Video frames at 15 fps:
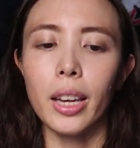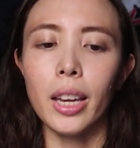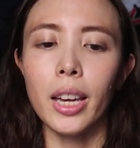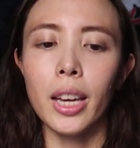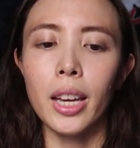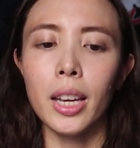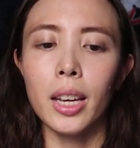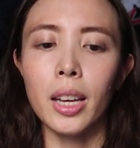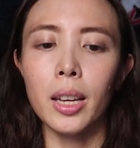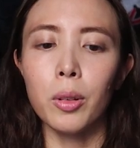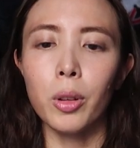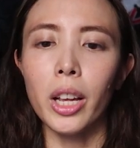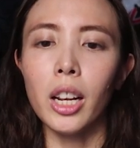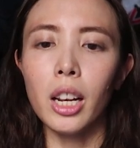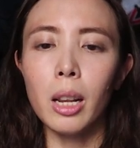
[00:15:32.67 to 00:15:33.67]

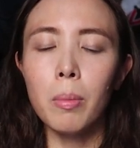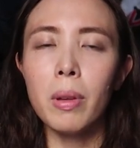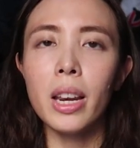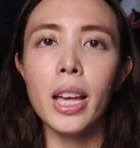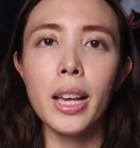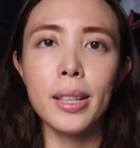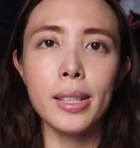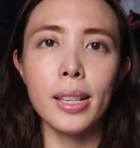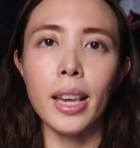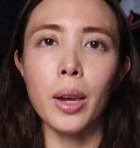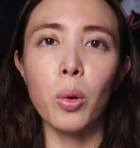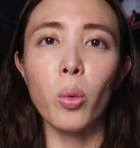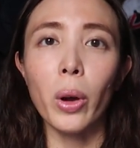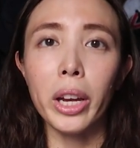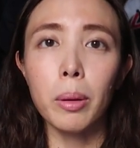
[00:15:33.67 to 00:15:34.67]
it eliminates
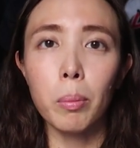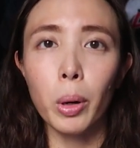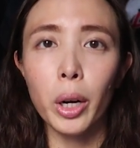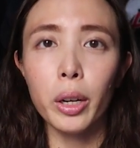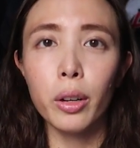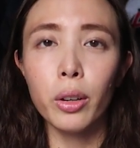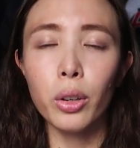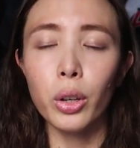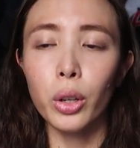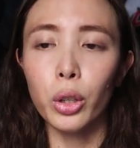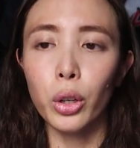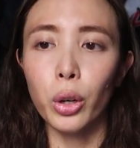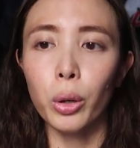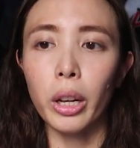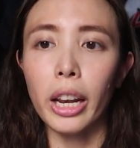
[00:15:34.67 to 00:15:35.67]
a weight burden
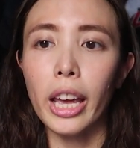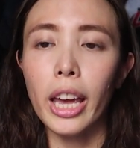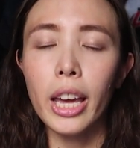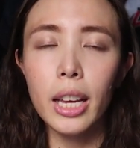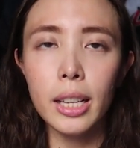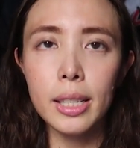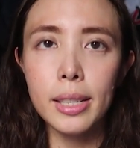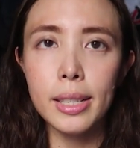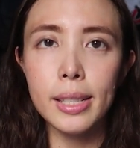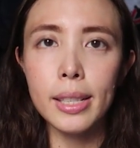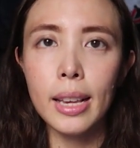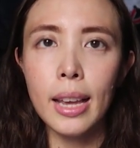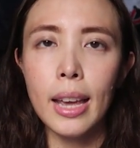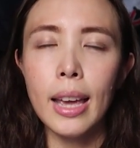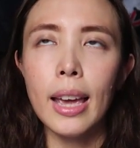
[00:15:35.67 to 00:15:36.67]
on your legs.